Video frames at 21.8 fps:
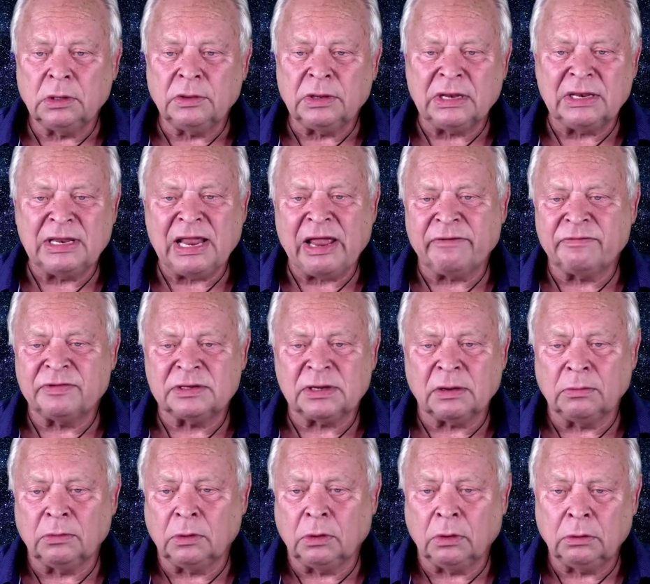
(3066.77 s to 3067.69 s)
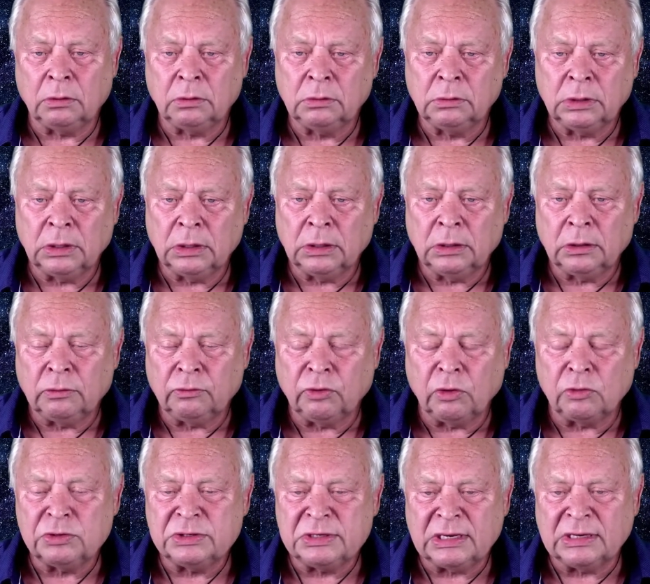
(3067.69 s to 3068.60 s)
that they have some old
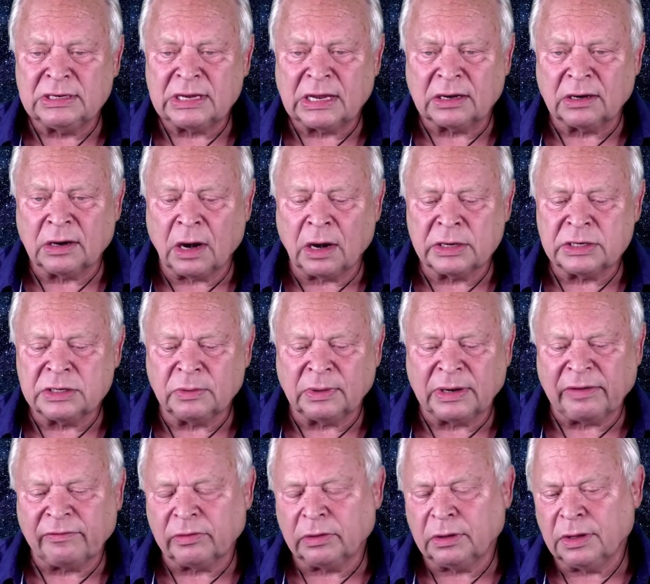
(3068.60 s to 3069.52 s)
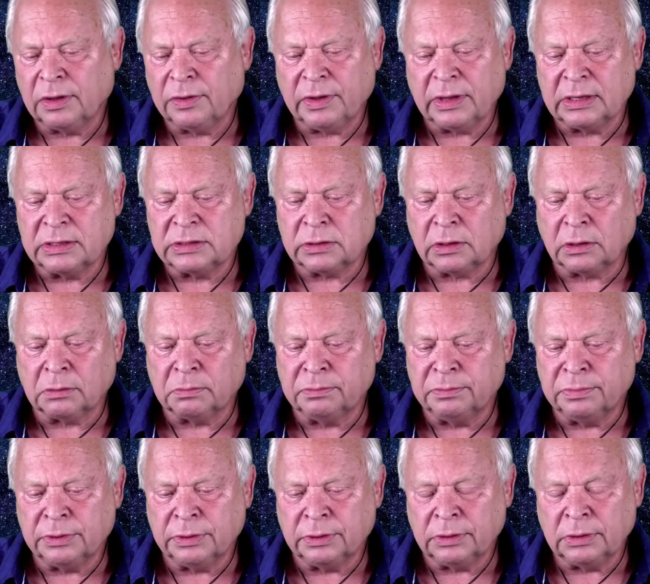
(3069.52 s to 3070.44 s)
roasting technology, whatever, it's all
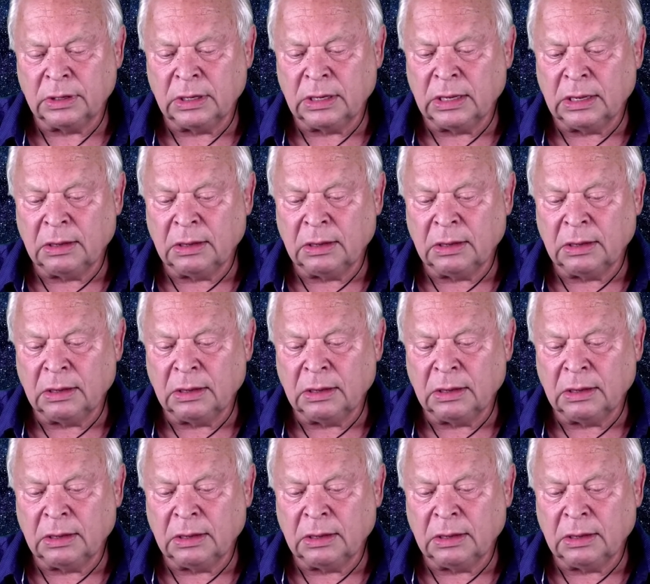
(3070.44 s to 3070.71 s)
bull.